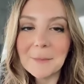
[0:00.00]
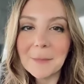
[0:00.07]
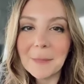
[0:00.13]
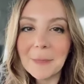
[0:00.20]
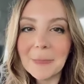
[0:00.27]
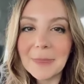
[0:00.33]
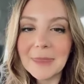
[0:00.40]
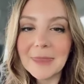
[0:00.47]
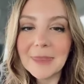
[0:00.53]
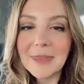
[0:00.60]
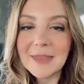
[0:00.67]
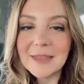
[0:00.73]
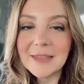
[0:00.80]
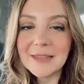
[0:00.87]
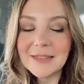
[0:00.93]
That was a good
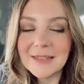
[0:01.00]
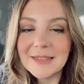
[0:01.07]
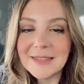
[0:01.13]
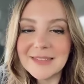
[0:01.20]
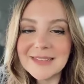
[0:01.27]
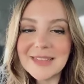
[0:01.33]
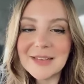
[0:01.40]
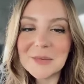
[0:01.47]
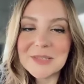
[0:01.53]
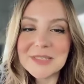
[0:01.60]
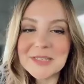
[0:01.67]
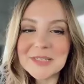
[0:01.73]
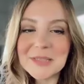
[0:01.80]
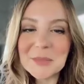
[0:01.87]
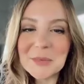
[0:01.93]
one, right? Right?
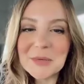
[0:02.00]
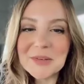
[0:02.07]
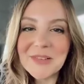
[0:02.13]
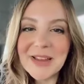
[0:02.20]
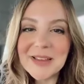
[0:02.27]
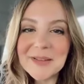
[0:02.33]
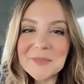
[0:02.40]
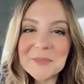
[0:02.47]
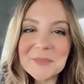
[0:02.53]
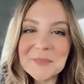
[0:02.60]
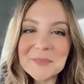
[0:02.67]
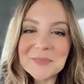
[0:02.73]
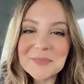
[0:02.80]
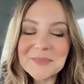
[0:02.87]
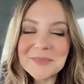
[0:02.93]

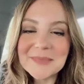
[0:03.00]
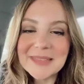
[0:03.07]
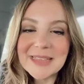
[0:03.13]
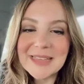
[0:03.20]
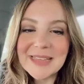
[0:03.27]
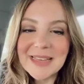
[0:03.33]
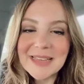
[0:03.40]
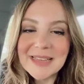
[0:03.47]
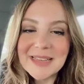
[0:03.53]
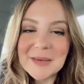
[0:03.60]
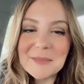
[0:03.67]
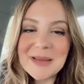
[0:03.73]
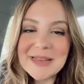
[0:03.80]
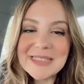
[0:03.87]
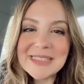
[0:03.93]
My Zilla River
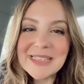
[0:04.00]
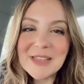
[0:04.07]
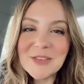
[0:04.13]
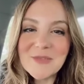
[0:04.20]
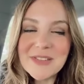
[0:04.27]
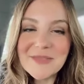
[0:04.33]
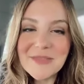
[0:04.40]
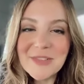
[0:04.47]
Red.